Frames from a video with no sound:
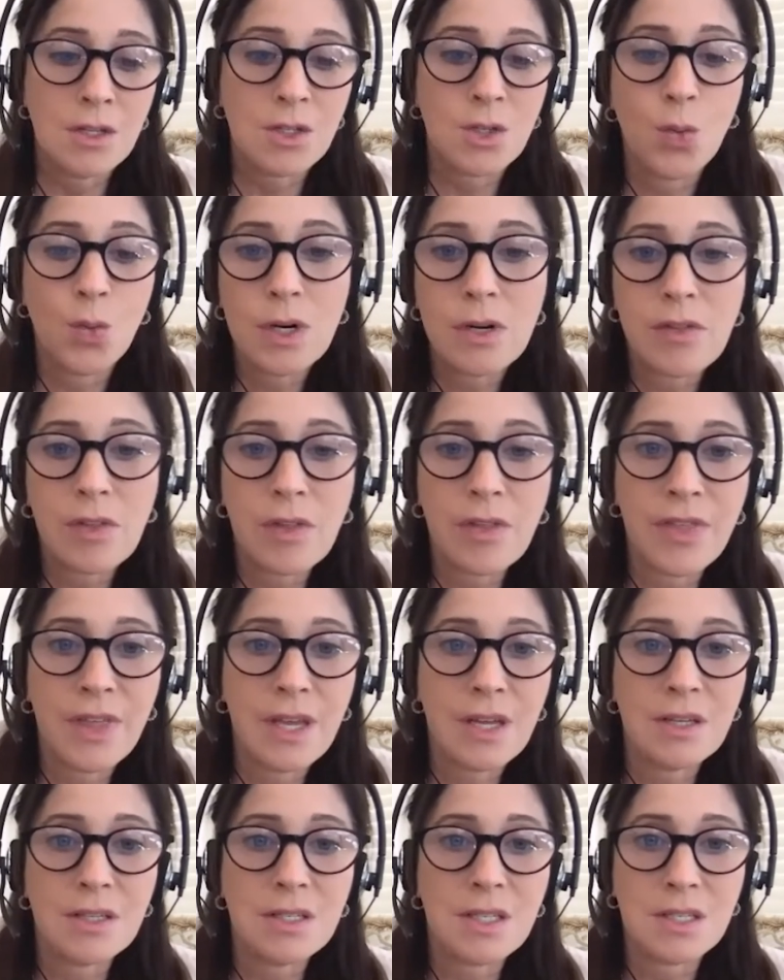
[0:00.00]
one of the
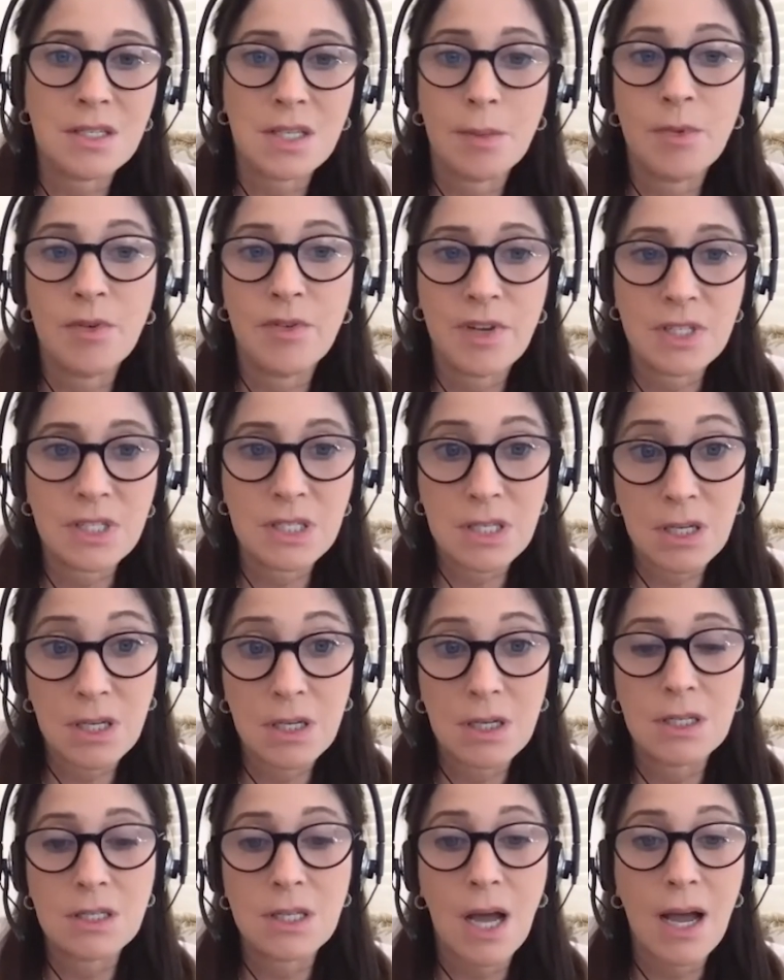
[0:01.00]
things that some of us did
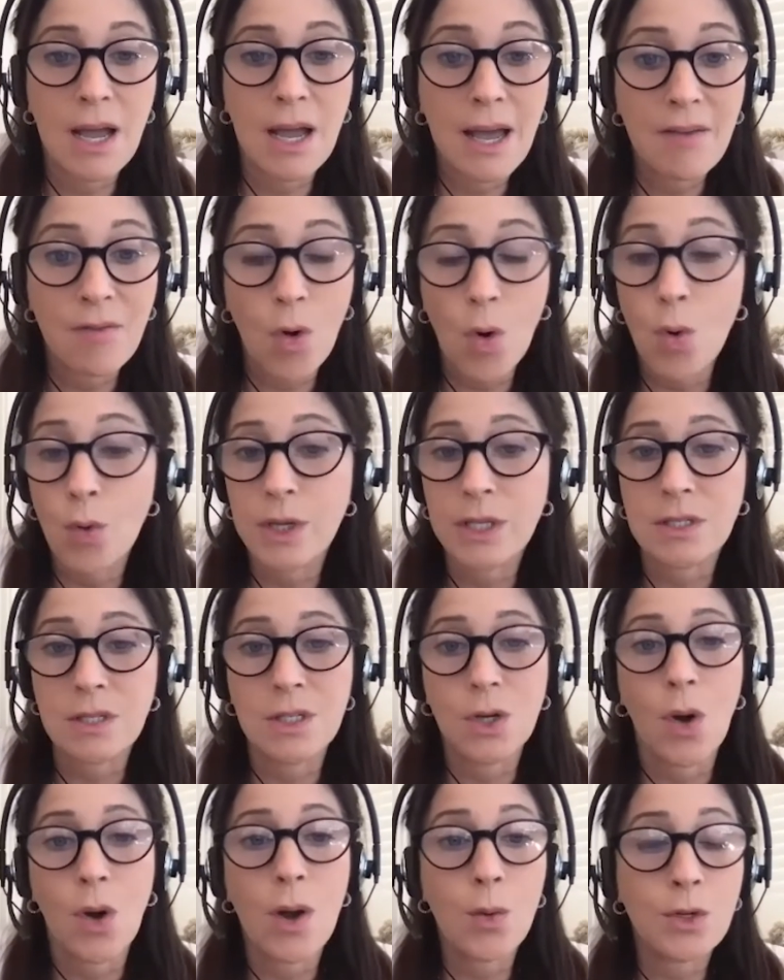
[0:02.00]
is I always
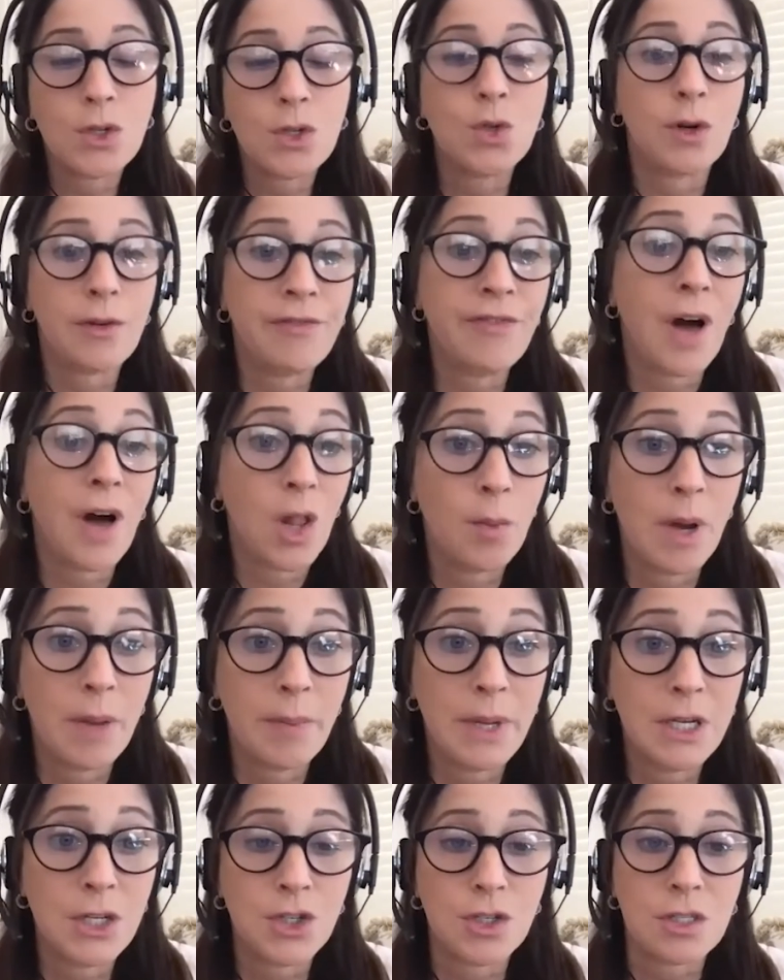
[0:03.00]
sort of follow my
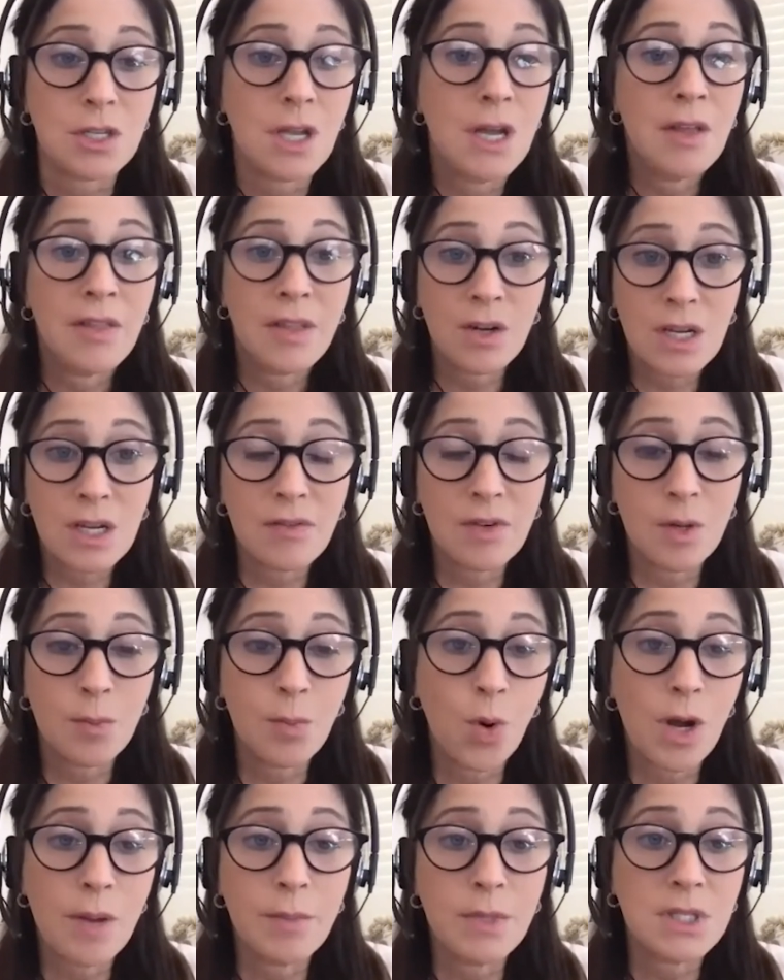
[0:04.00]
patients. They're given
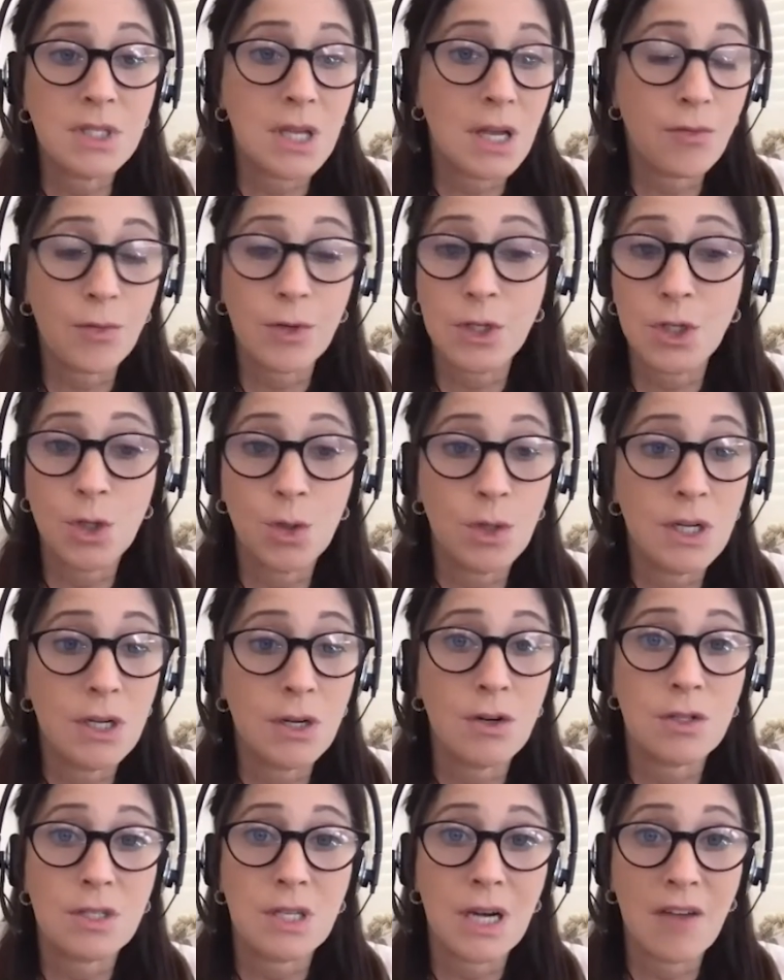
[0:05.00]
appointments every 2
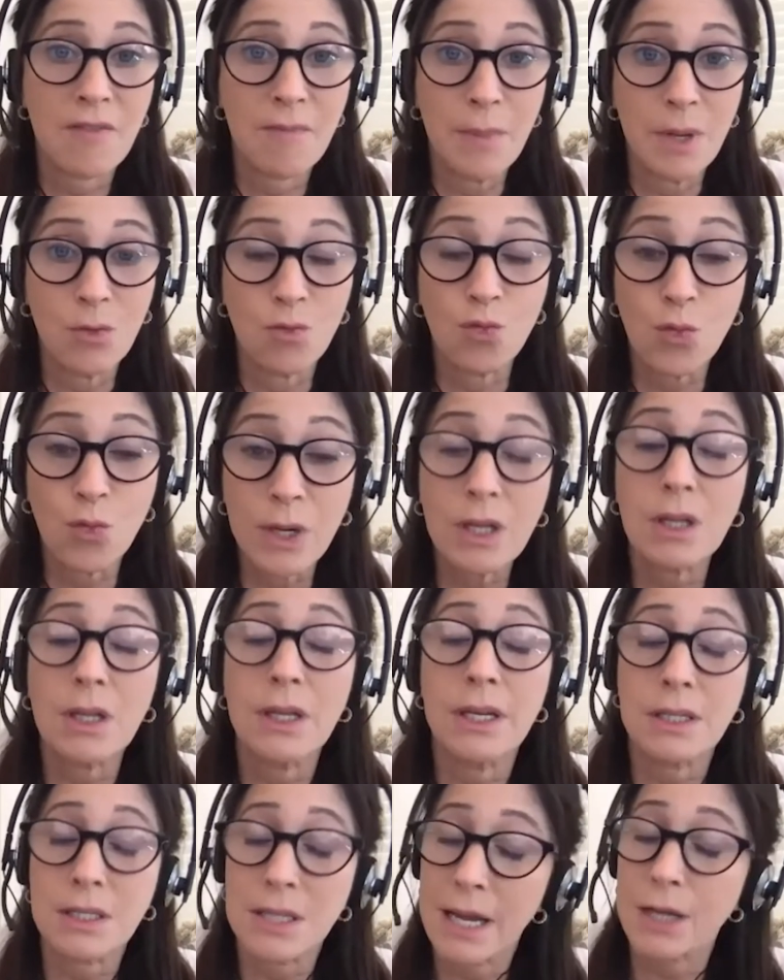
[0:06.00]
years, and I've been really
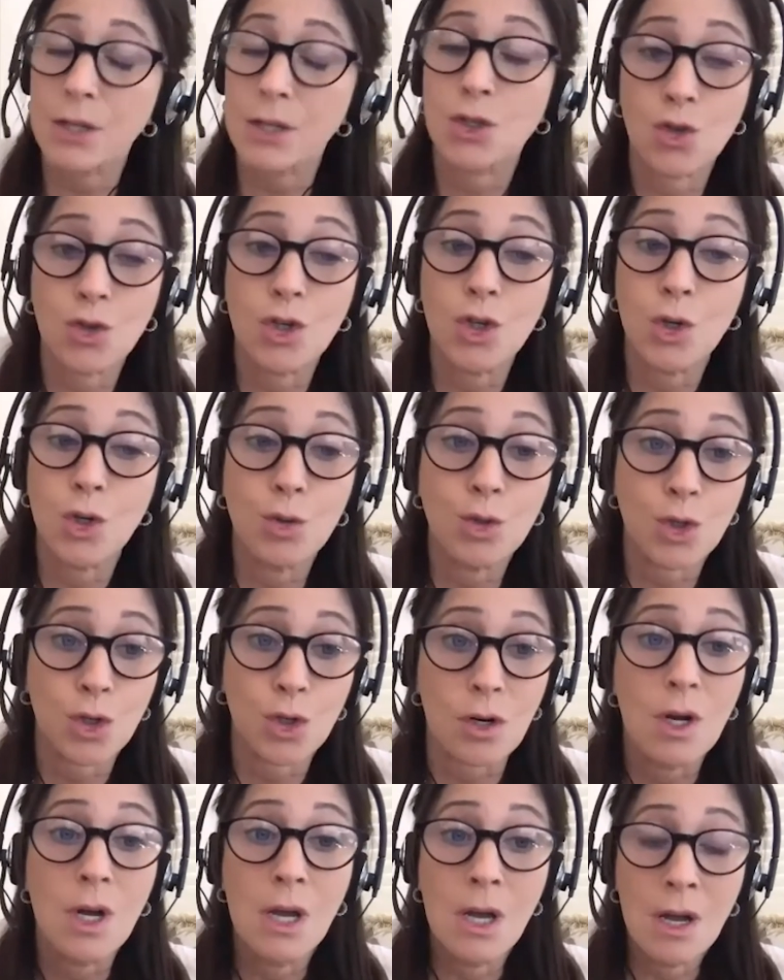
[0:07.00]
a textured user
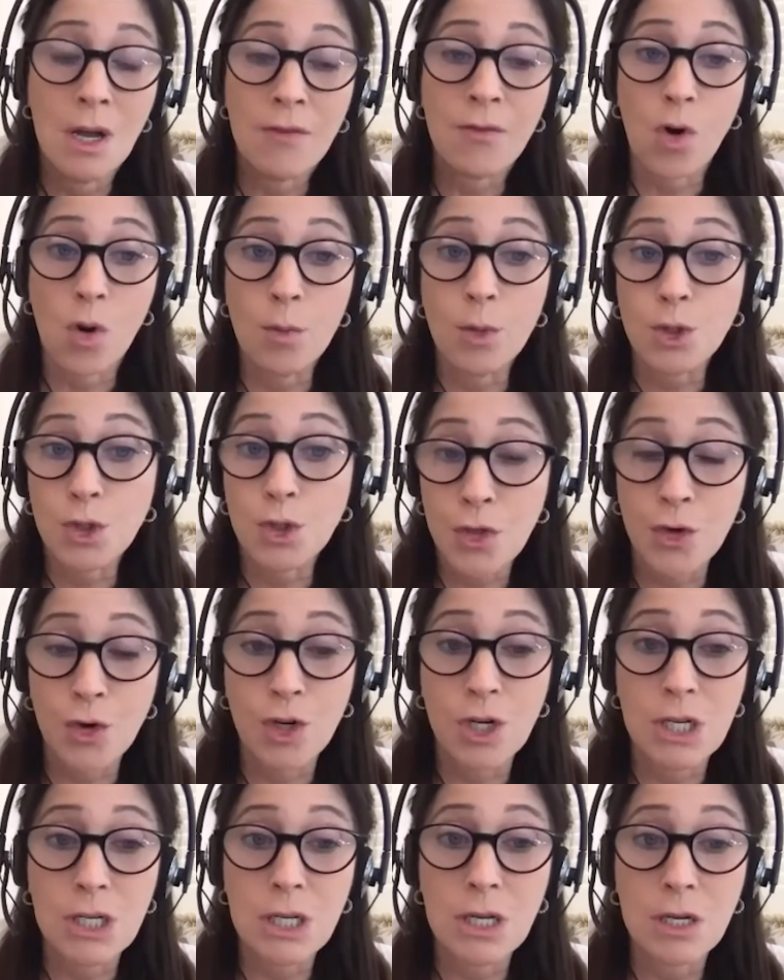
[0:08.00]
for almost
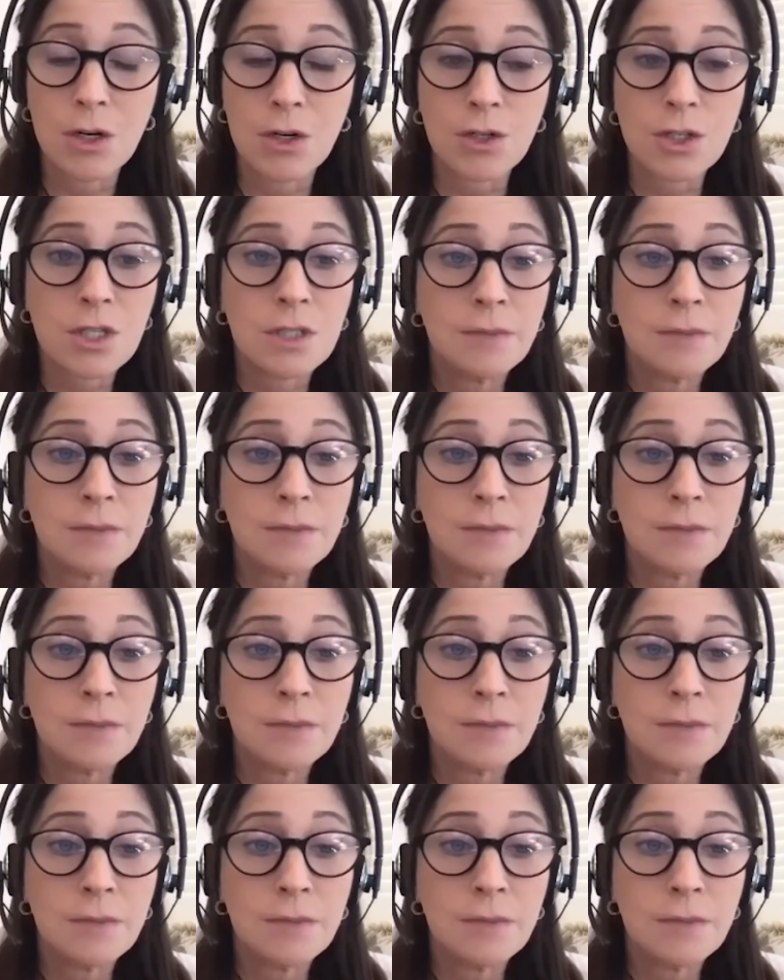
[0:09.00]
30 years.